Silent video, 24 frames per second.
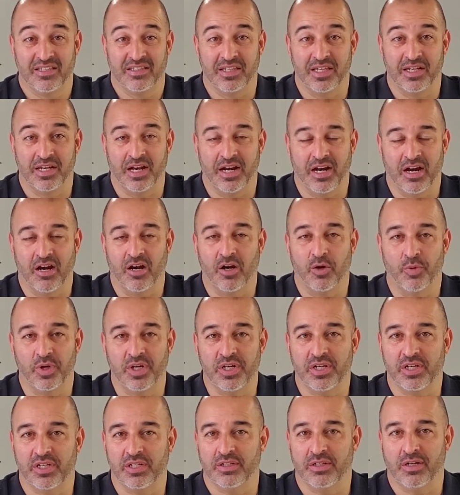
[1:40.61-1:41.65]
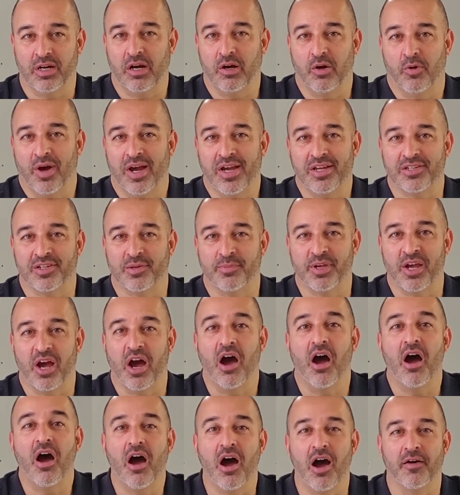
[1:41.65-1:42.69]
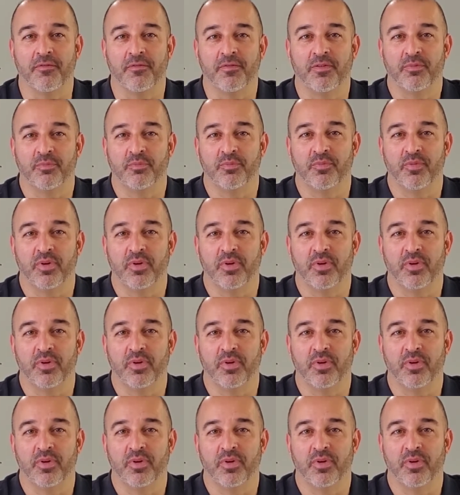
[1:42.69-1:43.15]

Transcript: then that ROI, is going to be off,